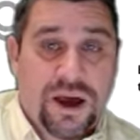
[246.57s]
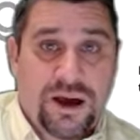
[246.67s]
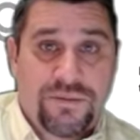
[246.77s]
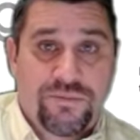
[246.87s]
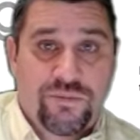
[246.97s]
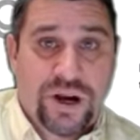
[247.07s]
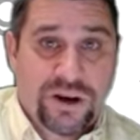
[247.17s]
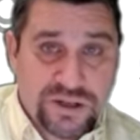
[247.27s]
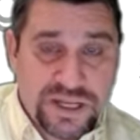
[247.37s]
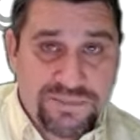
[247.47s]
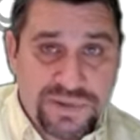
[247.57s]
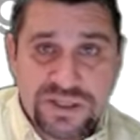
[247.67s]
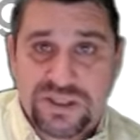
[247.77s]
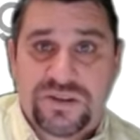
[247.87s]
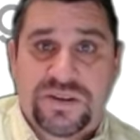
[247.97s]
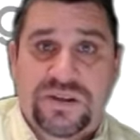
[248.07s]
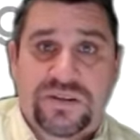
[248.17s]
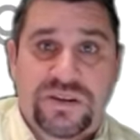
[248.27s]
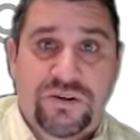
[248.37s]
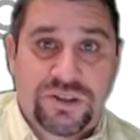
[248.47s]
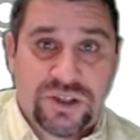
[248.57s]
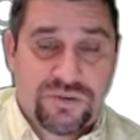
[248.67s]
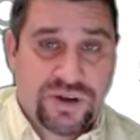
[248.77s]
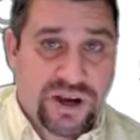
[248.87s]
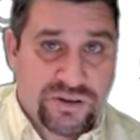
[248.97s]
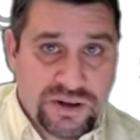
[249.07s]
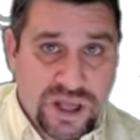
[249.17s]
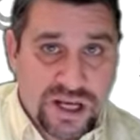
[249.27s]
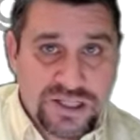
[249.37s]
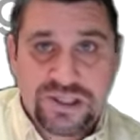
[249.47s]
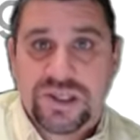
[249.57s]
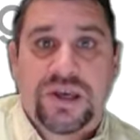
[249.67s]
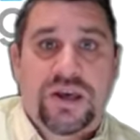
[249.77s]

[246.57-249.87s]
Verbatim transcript: um, record keeping, so the, the OSHA three hundred logs.